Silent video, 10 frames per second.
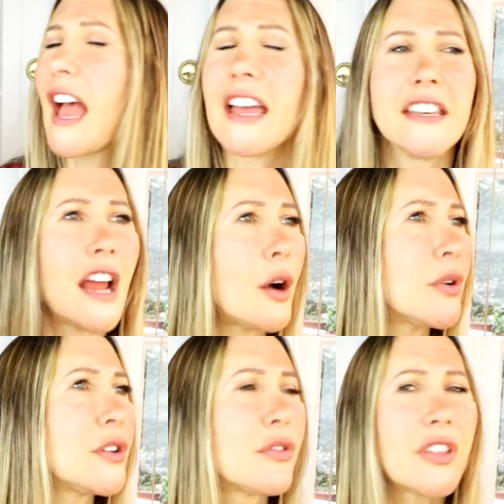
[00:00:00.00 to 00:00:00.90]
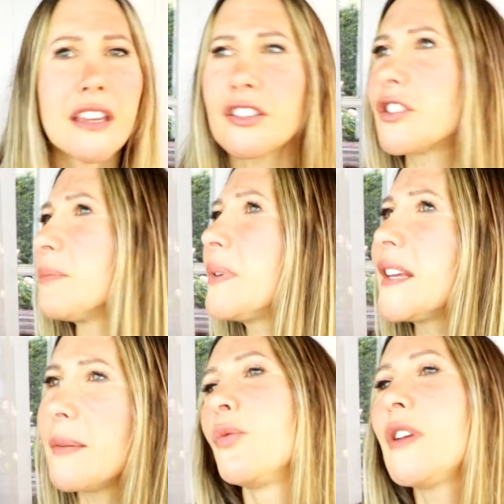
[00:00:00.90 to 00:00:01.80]
and not what you think it should
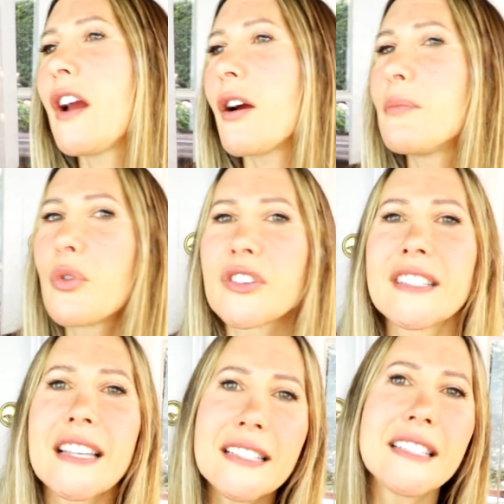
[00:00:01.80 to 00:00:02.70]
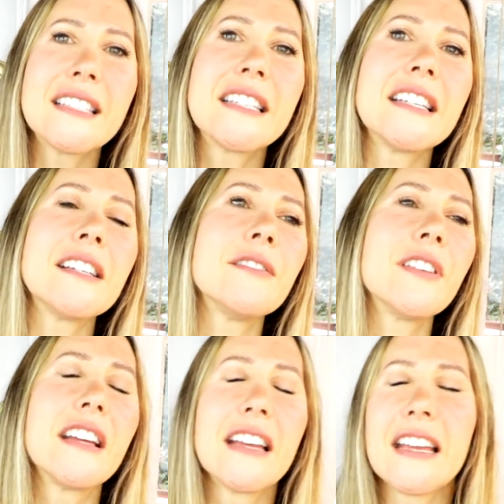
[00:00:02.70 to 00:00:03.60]
be. We are more
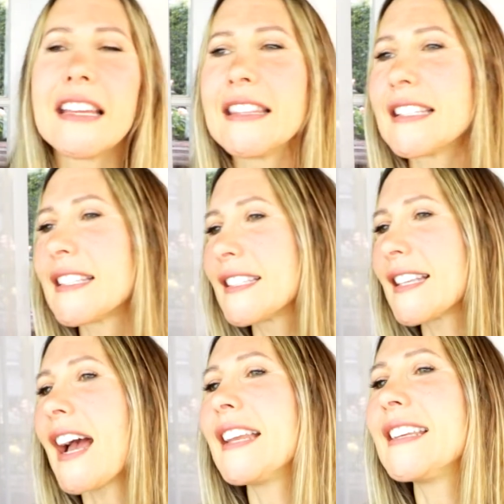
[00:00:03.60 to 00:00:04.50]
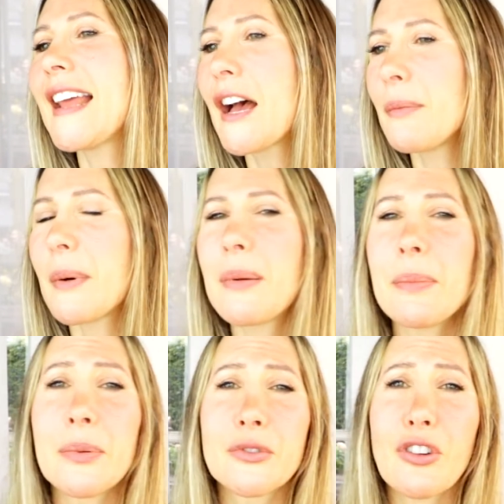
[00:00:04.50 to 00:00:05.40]
sensitive in this society now, but
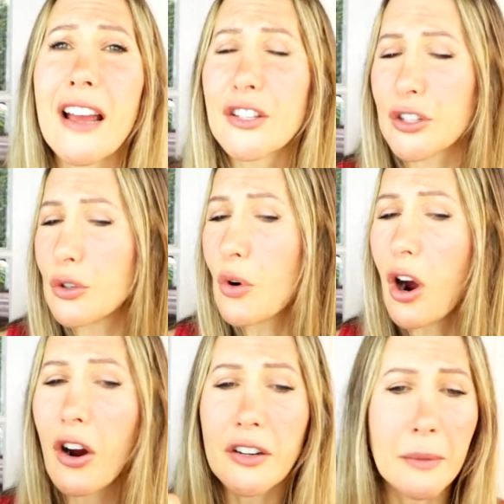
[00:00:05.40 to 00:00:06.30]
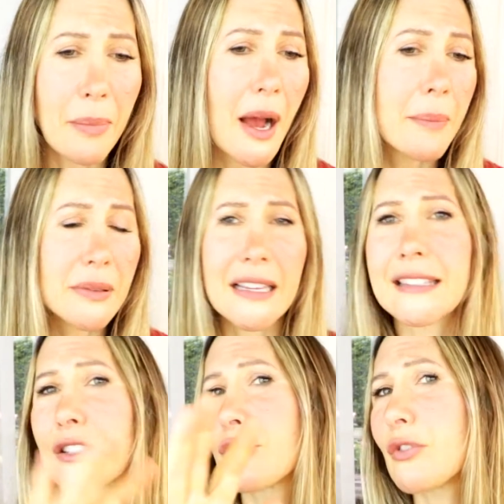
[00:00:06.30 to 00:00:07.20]
people try too hard to
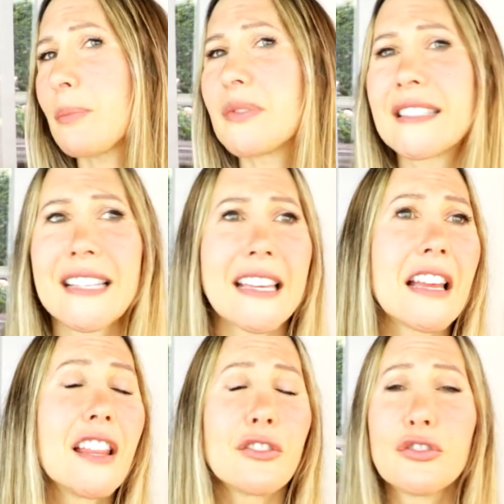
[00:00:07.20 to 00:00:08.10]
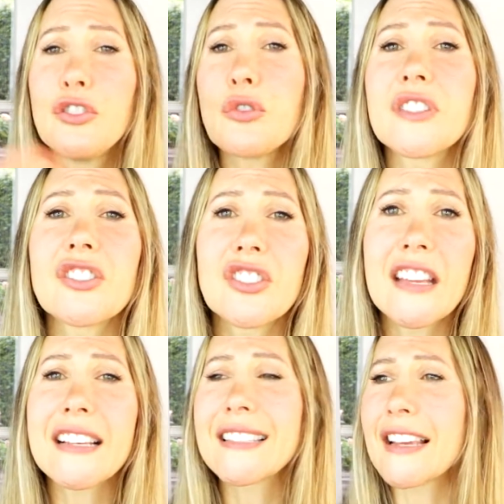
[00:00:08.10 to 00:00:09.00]
populate the script. It's like there's no such
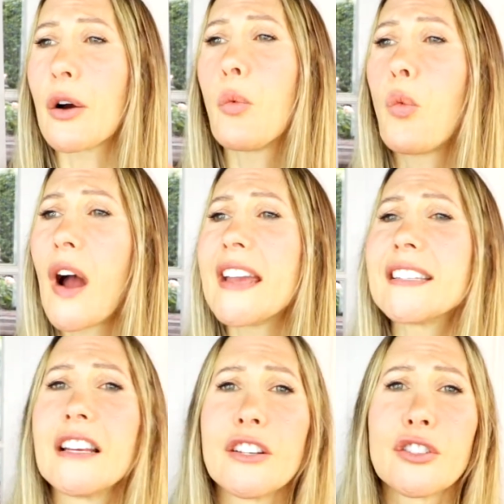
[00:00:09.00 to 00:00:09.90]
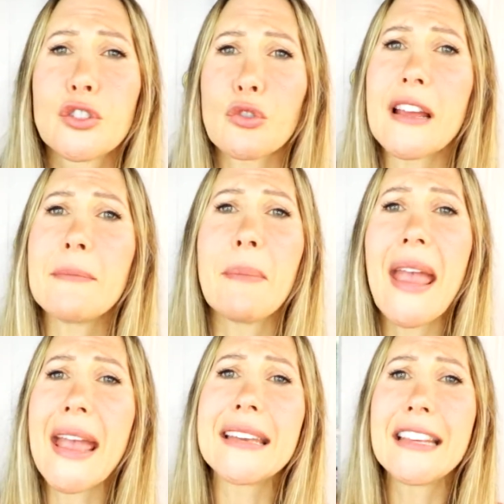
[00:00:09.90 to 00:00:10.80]
thing as like a white straight
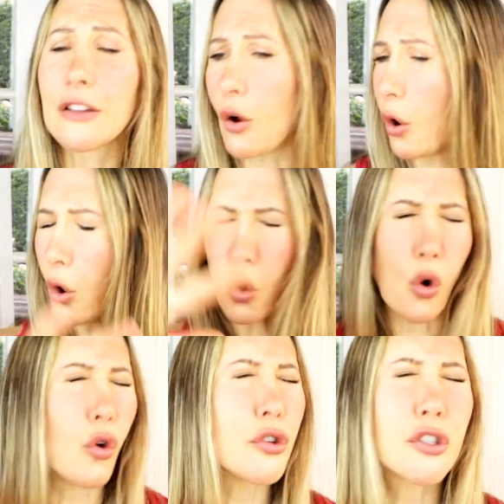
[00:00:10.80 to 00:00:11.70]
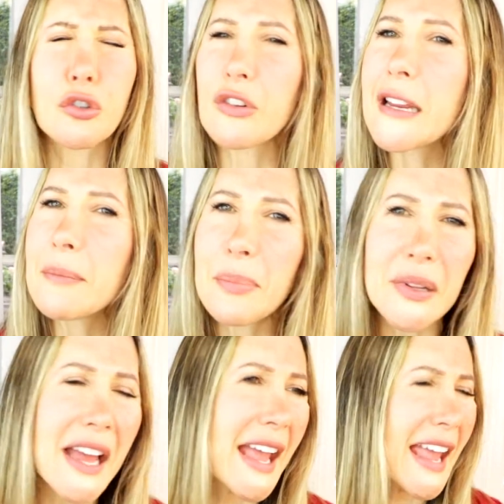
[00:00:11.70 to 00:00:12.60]
man in the whole
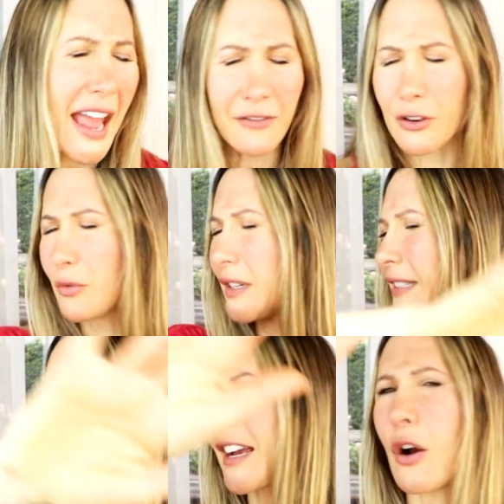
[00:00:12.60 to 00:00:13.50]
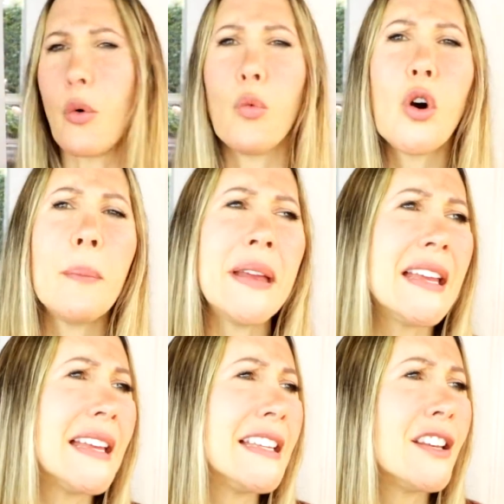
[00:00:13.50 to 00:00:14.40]
screenplay. Everyone's like a
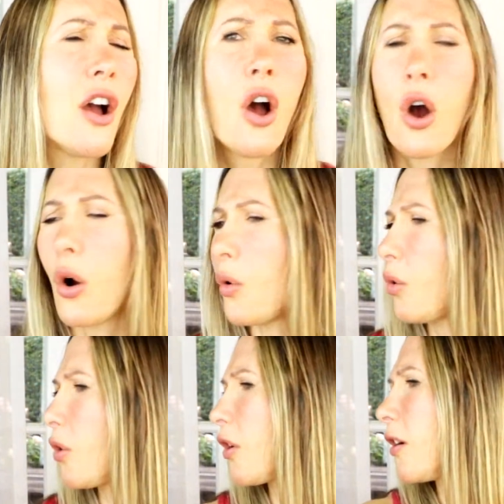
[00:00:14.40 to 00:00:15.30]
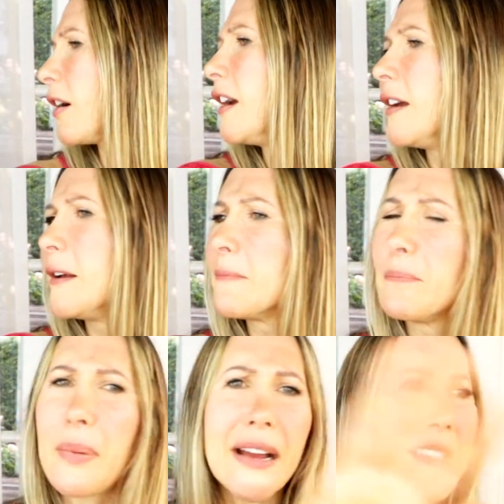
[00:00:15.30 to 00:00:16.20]
woman or
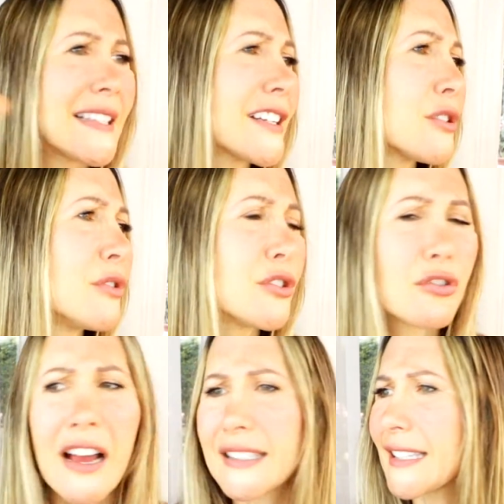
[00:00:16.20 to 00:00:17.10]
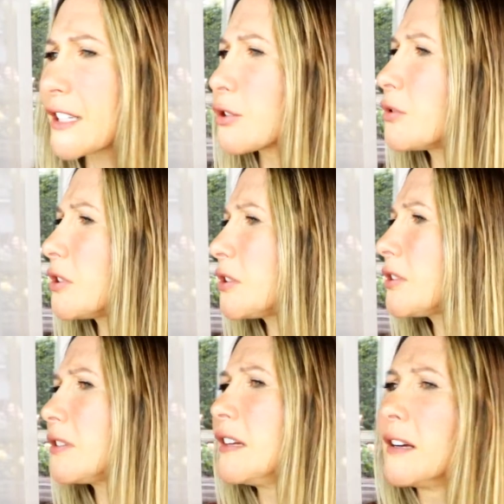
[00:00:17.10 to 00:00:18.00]
bisexual,
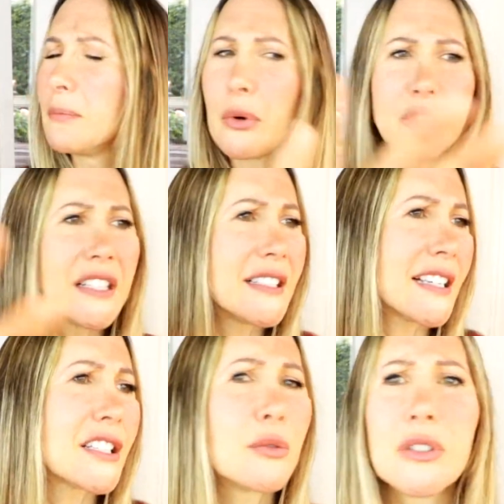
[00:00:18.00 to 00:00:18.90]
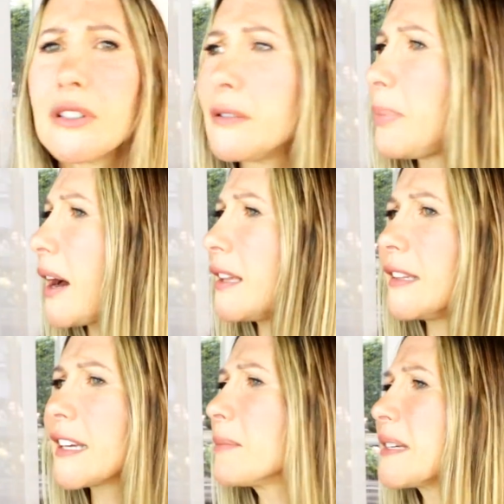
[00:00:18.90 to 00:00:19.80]
trisexual, multisexual,
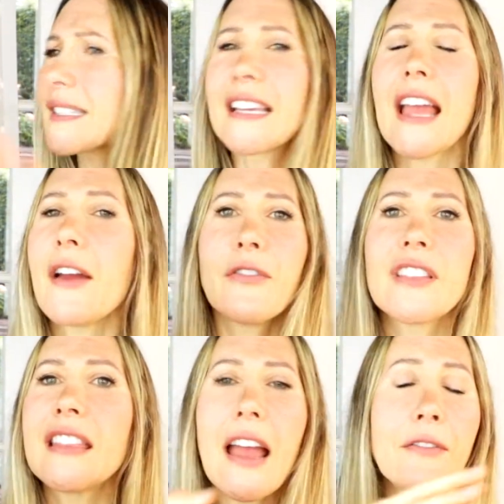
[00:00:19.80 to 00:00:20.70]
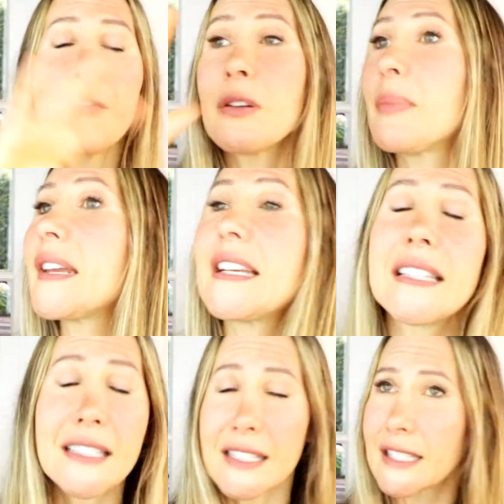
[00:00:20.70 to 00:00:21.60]
polygamous. Like
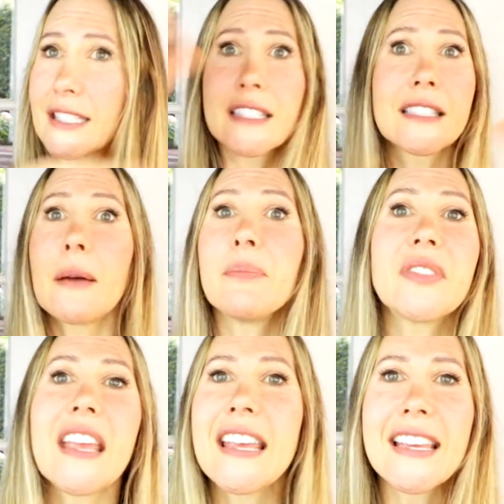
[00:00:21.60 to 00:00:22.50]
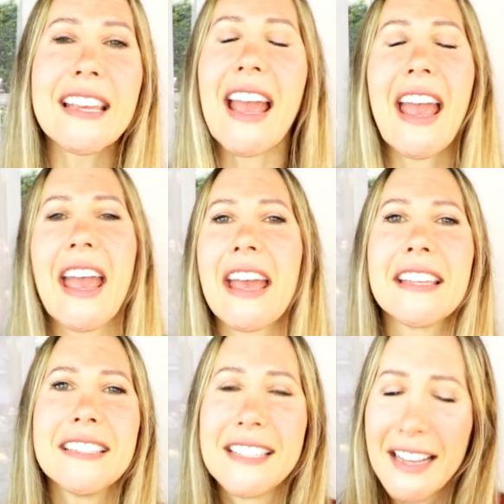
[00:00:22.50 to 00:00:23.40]
everybody's something,
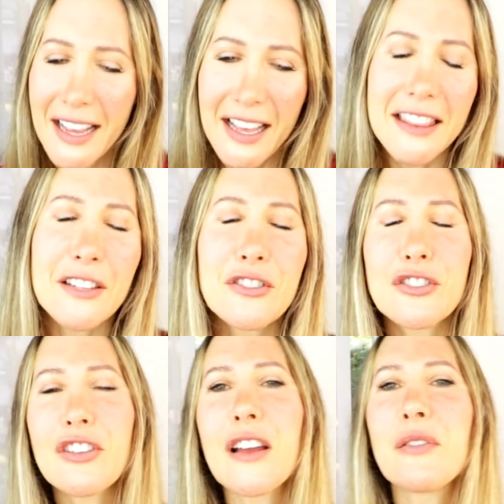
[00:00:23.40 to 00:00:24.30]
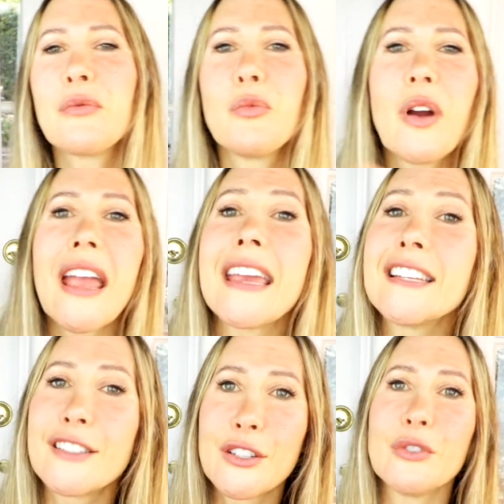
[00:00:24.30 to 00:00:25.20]
and they're just trying
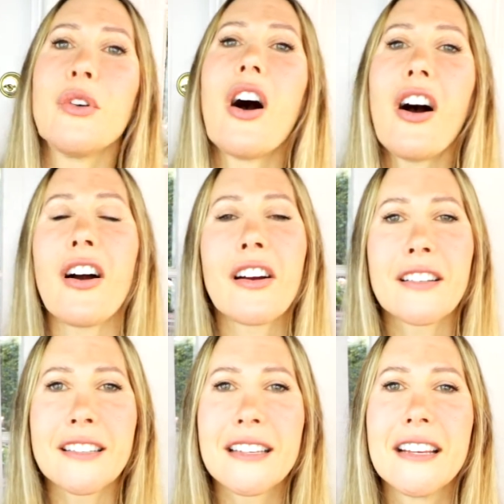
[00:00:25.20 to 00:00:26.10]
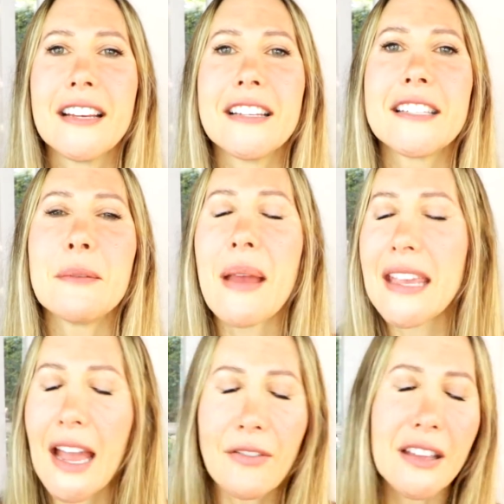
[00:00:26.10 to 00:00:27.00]
way too hard to
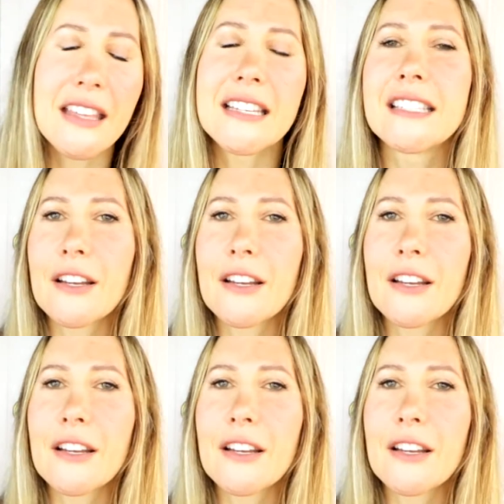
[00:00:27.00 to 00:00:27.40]
make everything